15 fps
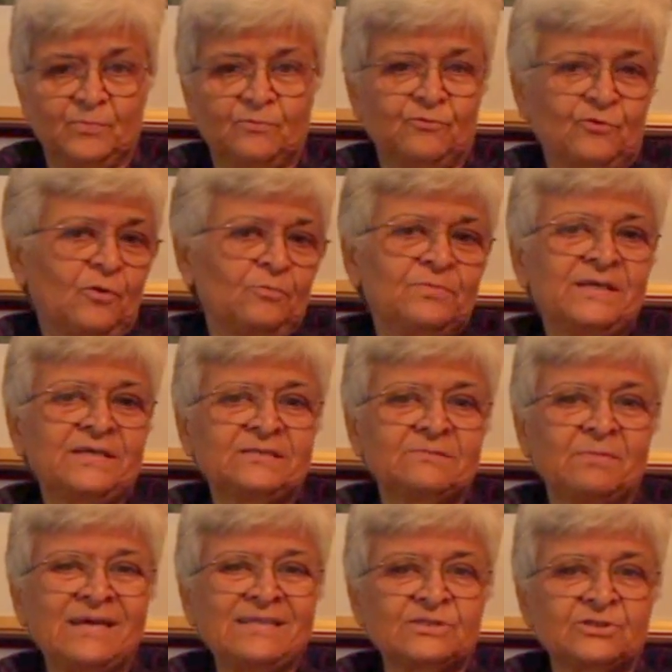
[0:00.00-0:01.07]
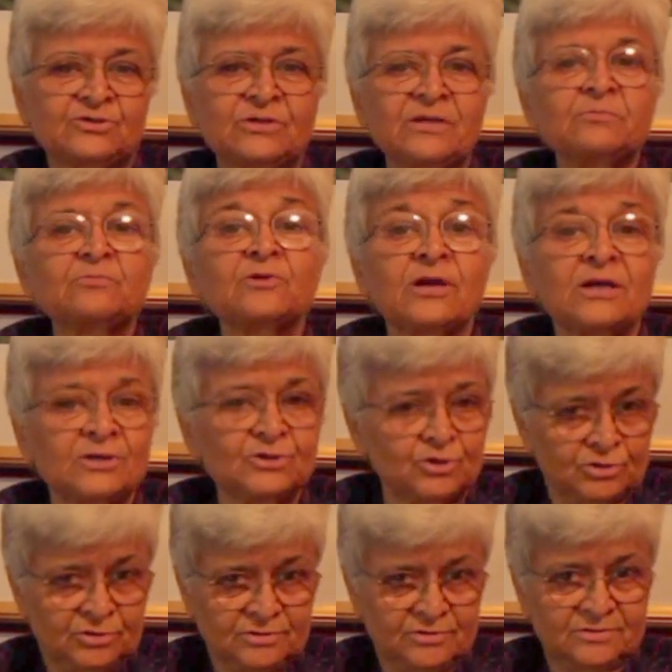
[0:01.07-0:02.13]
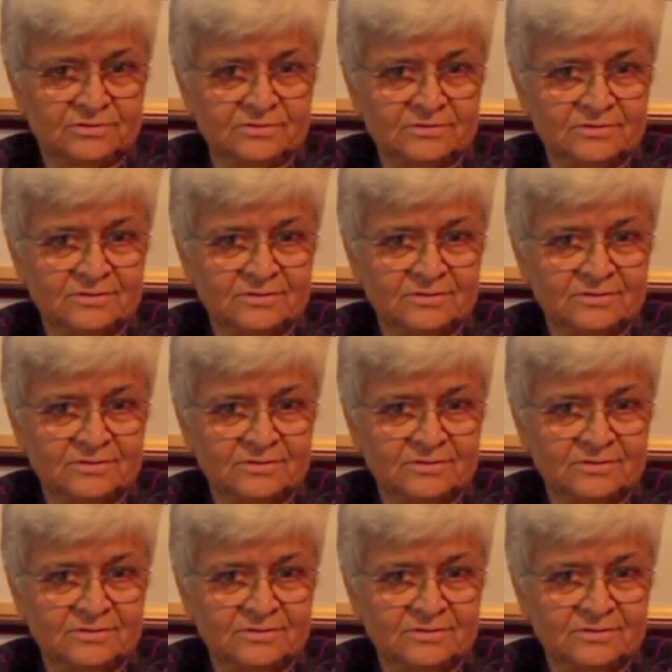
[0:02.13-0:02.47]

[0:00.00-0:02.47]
from these mainstream religions.